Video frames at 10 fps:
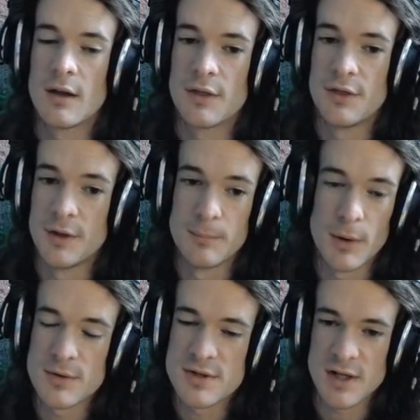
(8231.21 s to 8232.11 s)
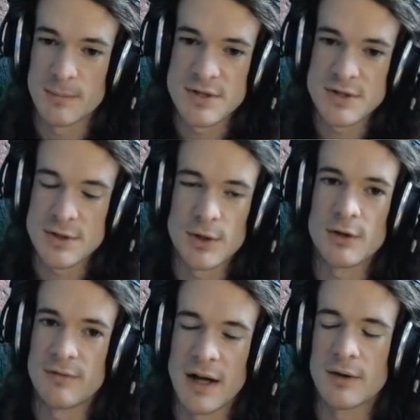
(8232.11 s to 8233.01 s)
the most
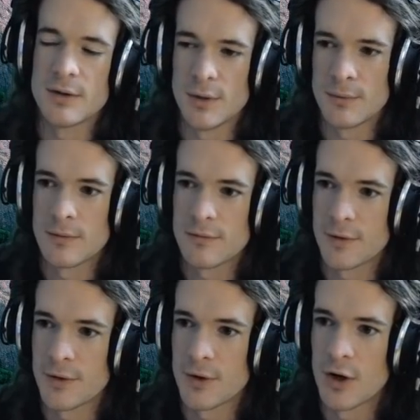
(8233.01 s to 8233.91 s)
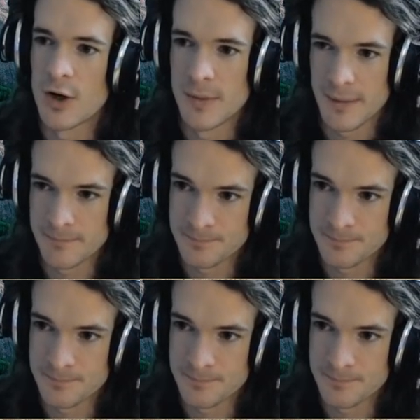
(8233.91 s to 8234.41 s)
absurd value for their army